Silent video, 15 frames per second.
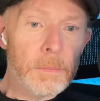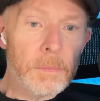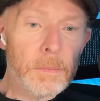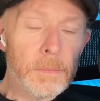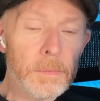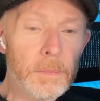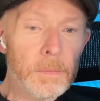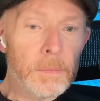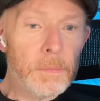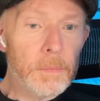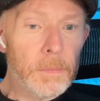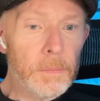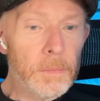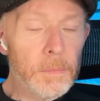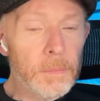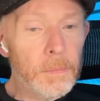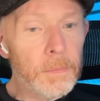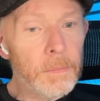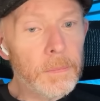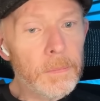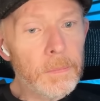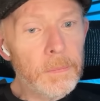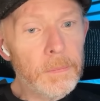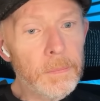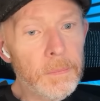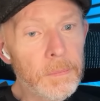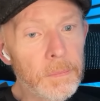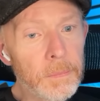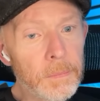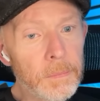
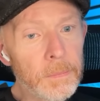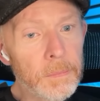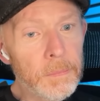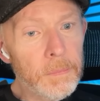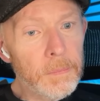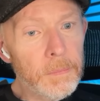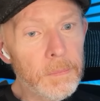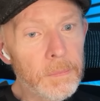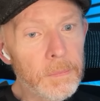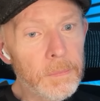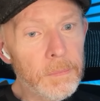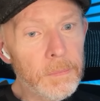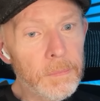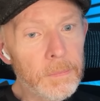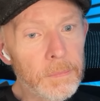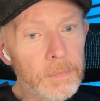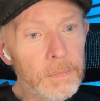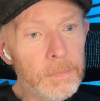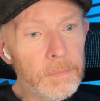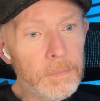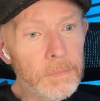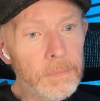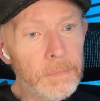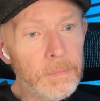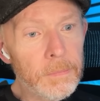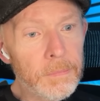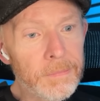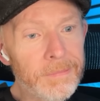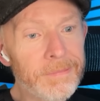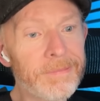
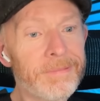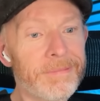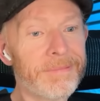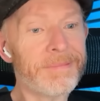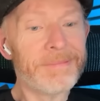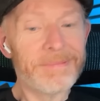[no speech]